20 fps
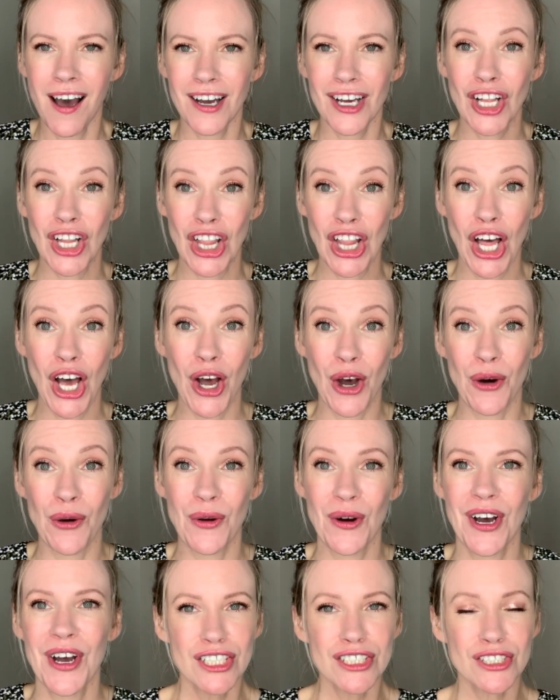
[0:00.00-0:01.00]

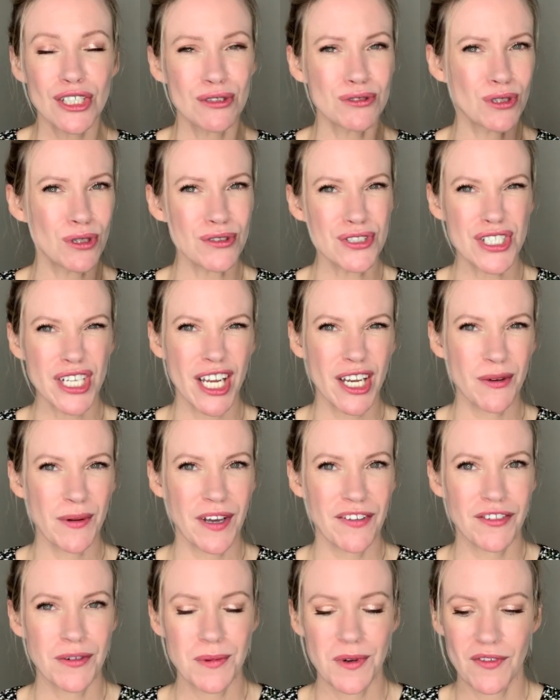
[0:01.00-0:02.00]
glow. So don't shy
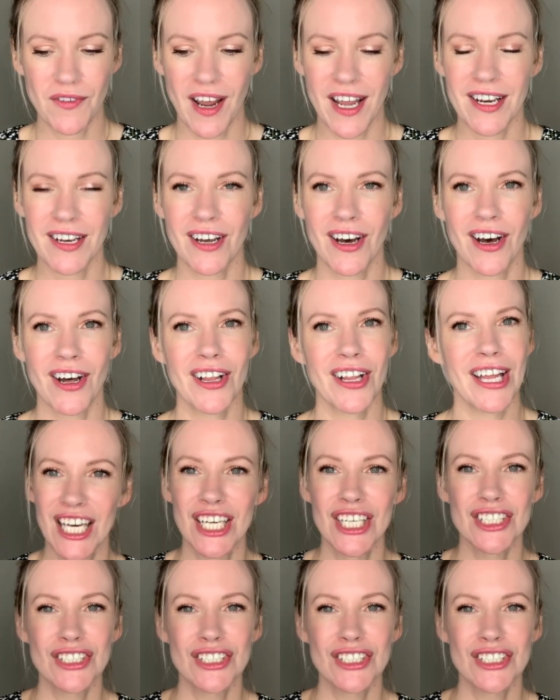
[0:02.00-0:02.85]
away from a retinol.